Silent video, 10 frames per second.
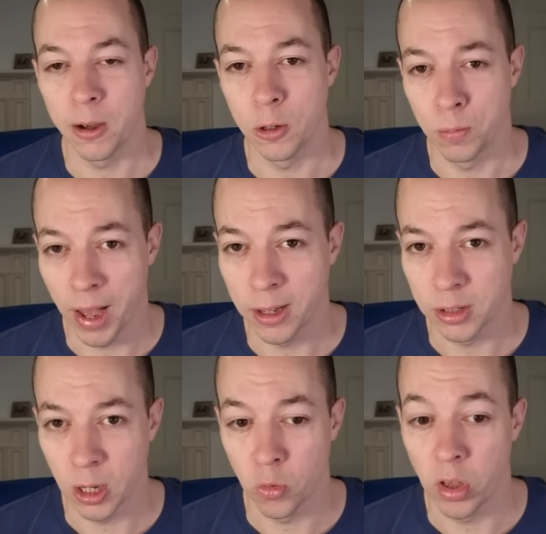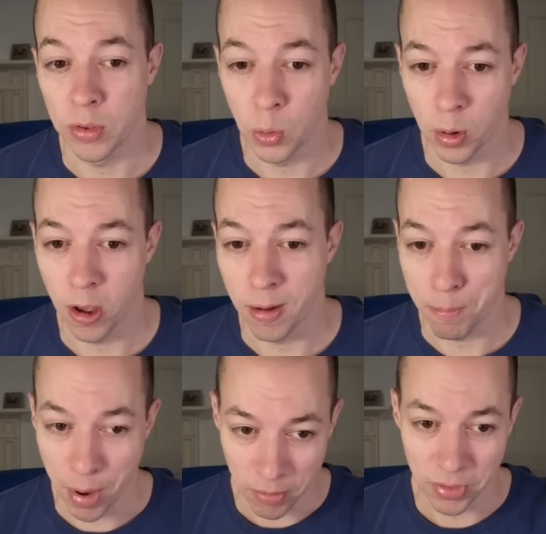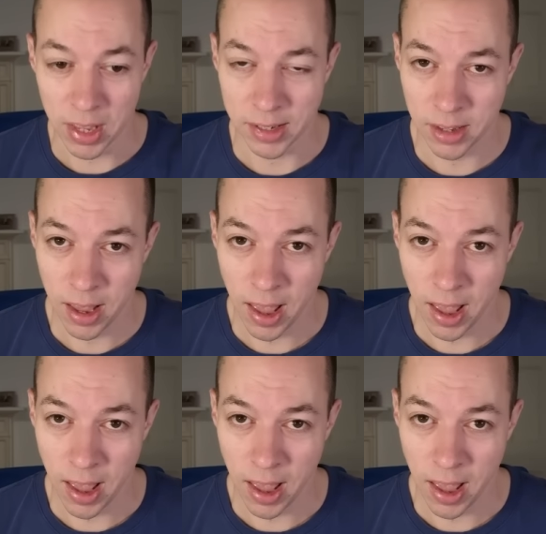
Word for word: you'd pay yourself if you want to earn above this